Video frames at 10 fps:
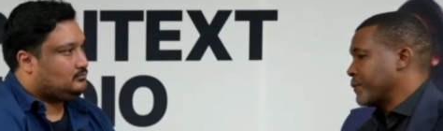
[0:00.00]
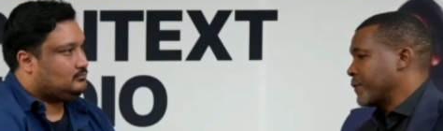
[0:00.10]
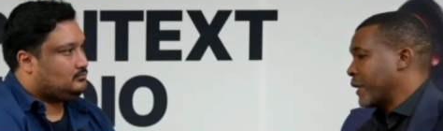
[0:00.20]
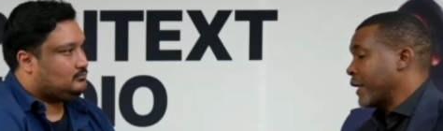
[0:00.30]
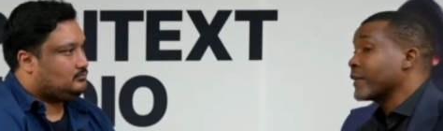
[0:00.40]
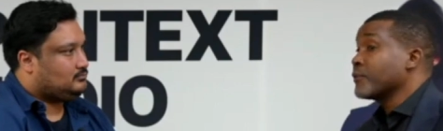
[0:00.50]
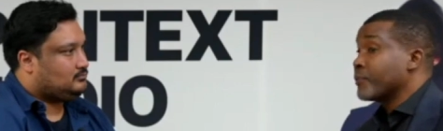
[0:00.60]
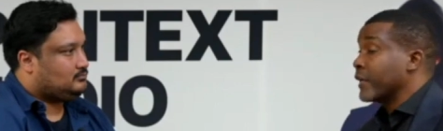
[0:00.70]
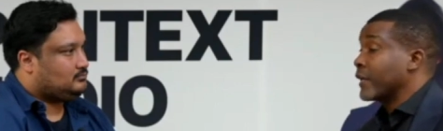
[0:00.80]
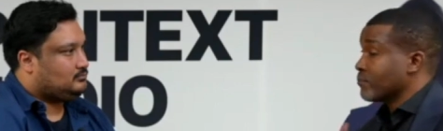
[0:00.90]
Speaker 1: um, and other
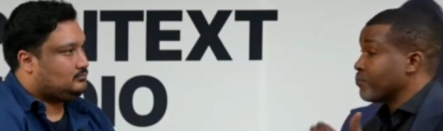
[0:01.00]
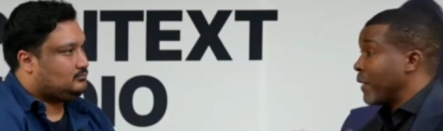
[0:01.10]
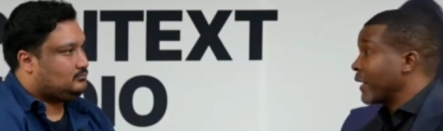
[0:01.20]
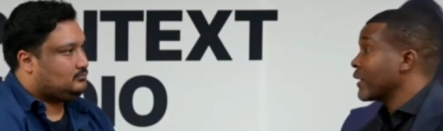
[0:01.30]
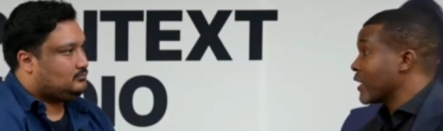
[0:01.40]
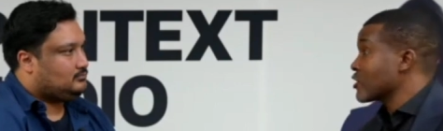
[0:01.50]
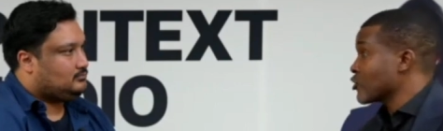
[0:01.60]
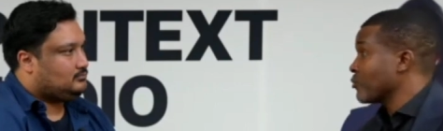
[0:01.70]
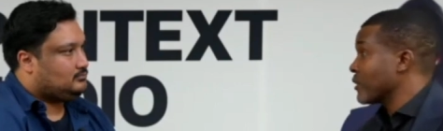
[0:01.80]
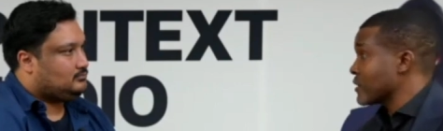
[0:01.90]
big banking
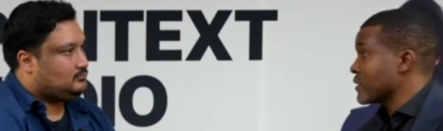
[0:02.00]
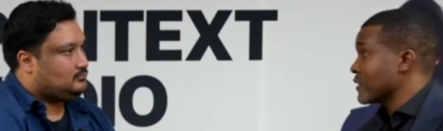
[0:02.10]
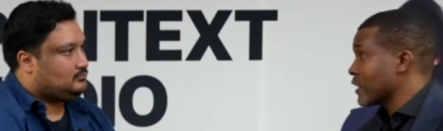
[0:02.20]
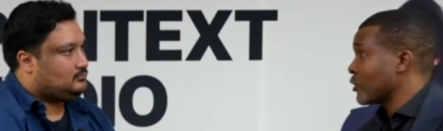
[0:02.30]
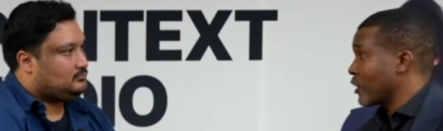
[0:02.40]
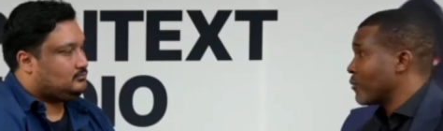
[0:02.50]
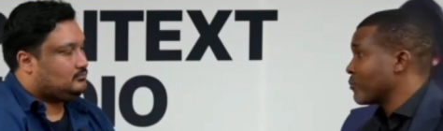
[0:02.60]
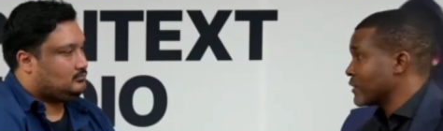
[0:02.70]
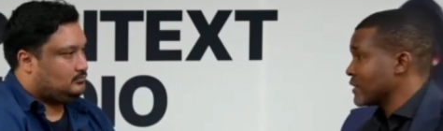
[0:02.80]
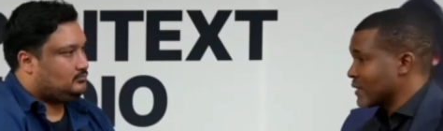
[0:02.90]
customers and telco
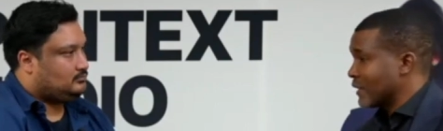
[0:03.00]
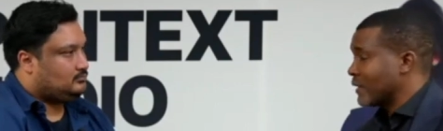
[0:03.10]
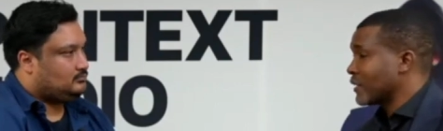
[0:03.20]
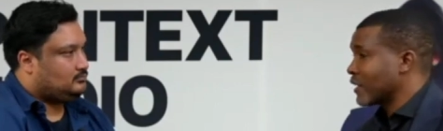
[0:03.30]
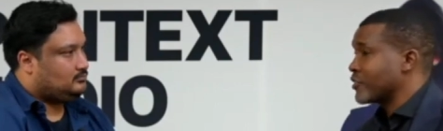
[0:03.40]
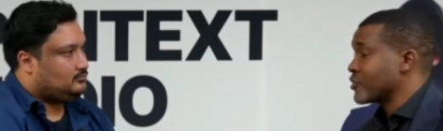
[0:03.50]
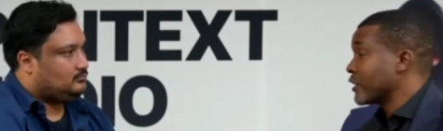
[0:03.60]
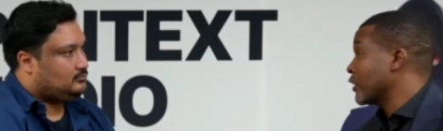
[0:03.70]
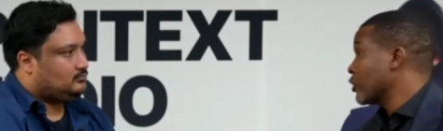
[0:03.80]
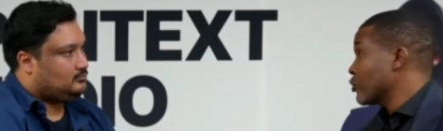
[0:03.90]
companies in the
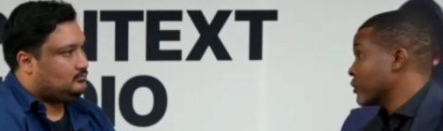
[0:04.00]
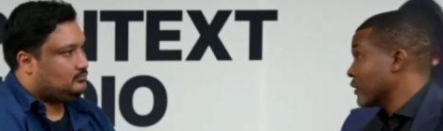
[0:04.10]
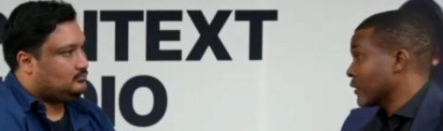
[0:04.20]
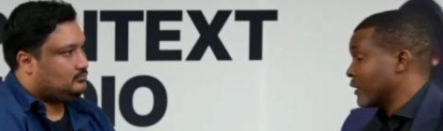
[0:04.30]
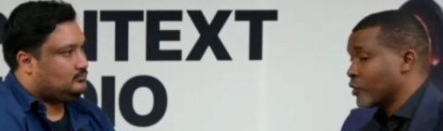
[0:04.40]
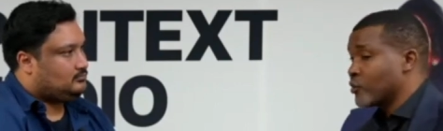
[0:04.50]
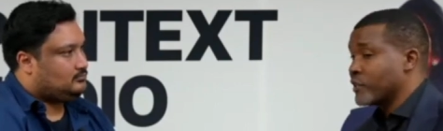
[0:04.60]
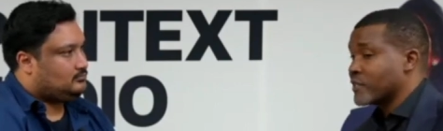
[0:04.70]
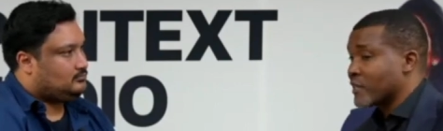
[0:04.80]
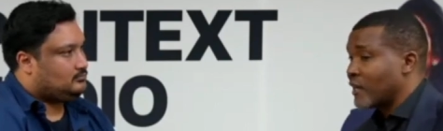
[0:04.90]
country, including
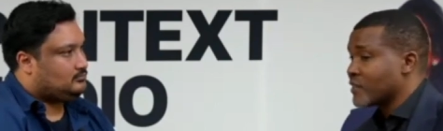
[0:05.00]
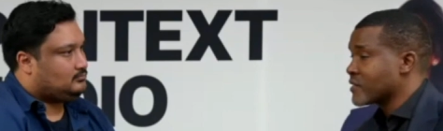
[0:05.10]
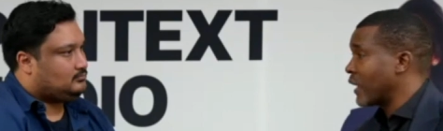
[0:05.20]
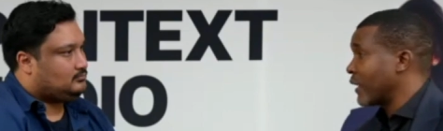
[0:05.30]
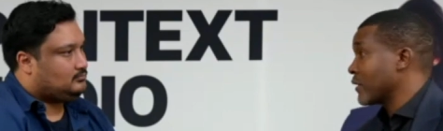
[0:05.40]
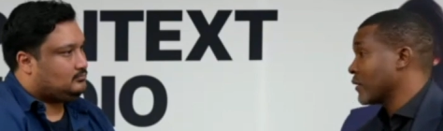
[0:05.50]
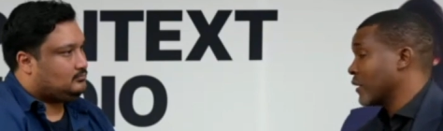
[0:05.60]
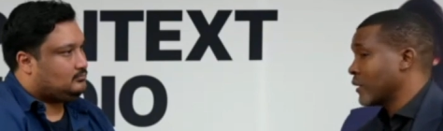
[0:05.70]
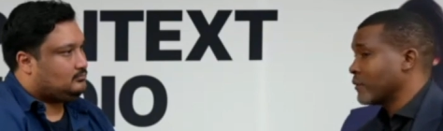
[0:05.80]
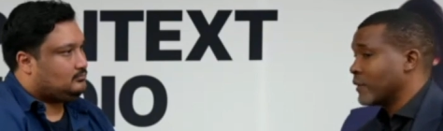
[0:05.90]
including SARS. I think
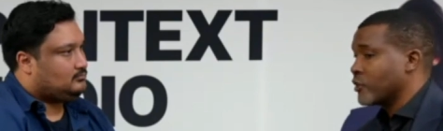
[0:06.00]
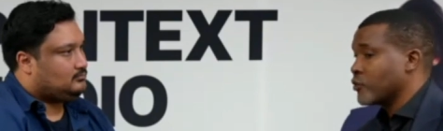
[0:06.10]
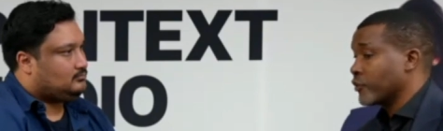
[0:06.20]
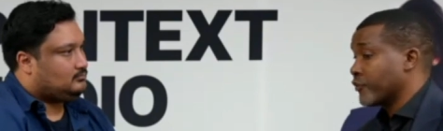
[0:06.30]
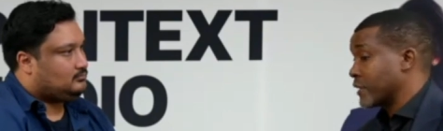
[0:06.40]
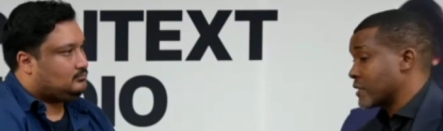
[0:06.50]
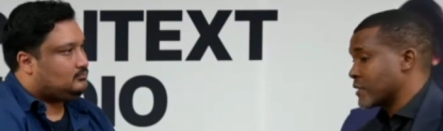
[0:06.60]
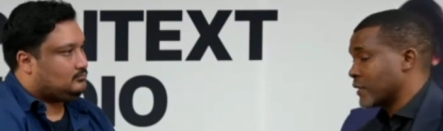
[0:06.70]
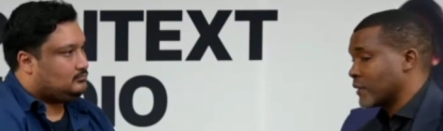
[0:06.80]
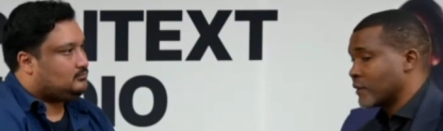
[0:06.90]
they they're doing
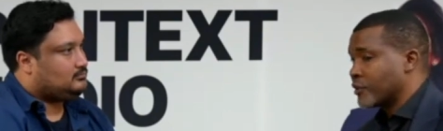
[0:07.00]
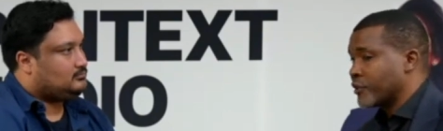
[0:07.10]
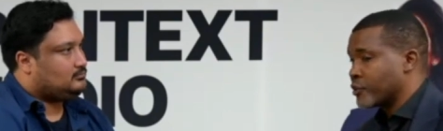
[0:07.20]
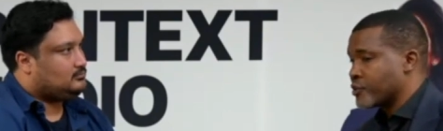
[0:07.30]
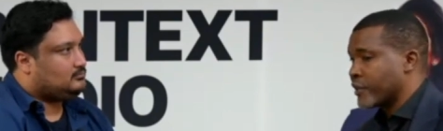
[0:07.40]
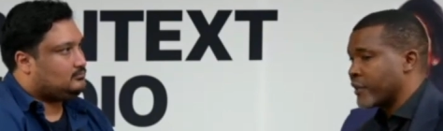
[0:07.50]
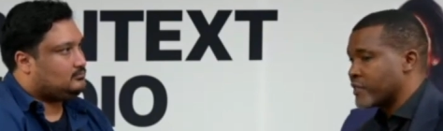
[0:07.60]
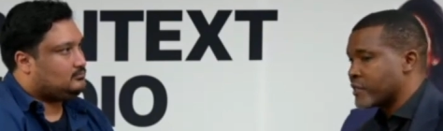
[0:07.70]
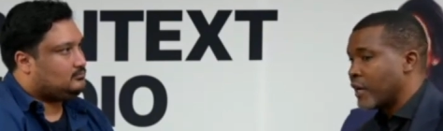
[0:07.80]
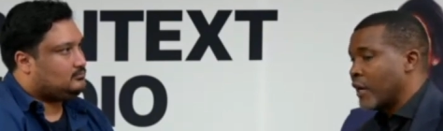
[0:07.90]
fantastic in the, in those
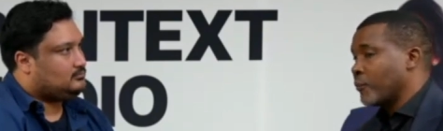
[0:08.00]
areas.